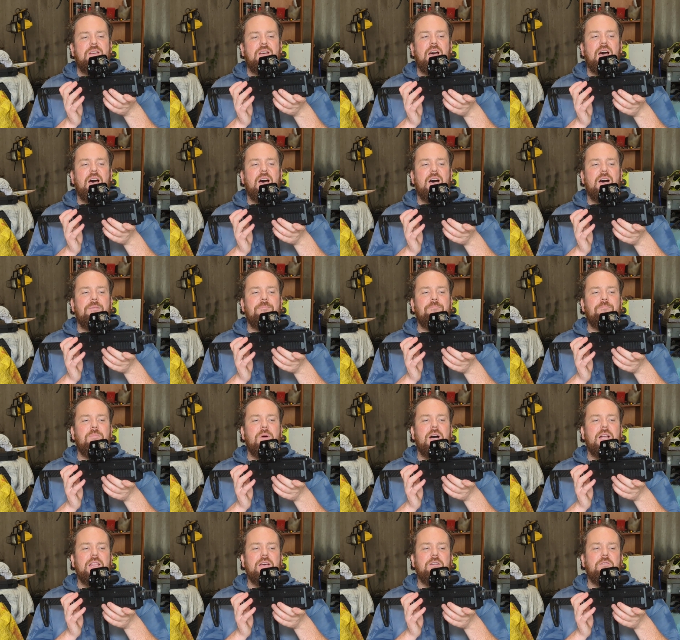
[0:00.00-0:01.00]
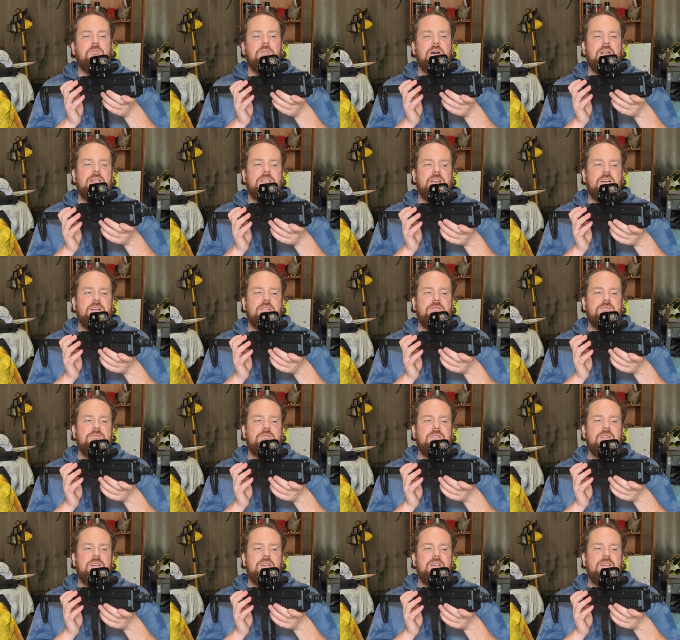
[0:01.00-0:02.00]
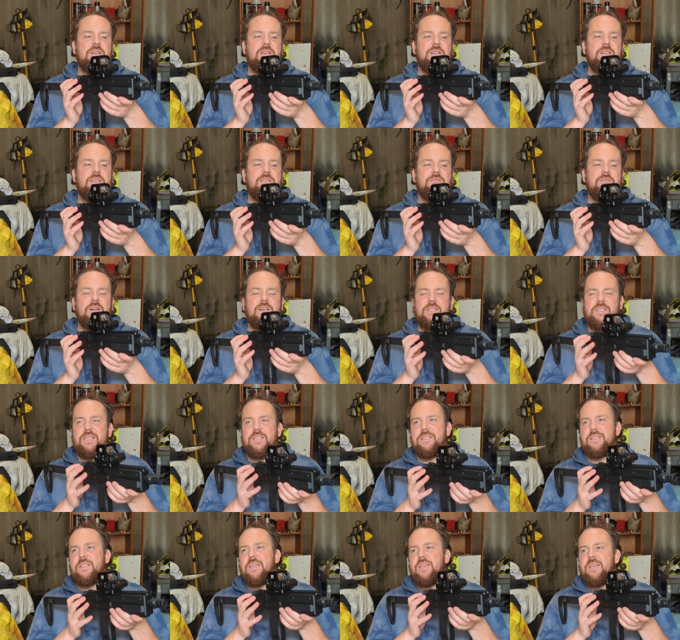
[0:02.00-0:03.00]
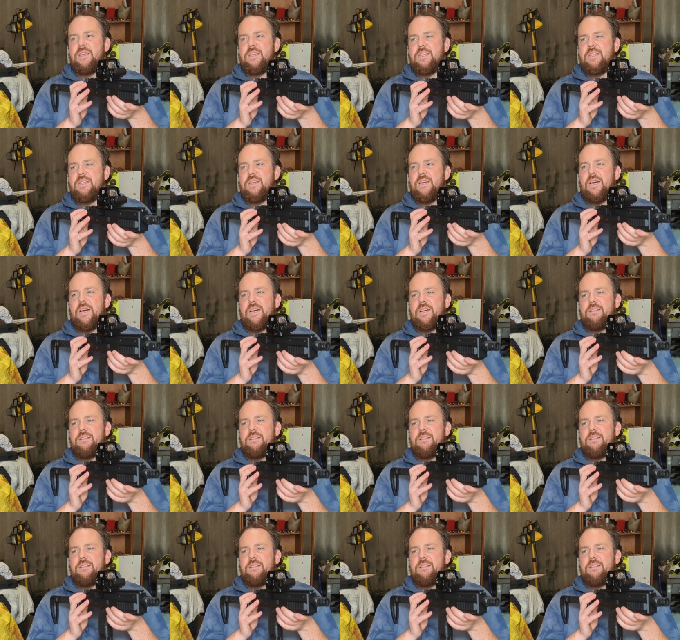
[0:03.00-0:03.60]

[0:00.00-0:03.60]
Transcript: A little while ago, I did the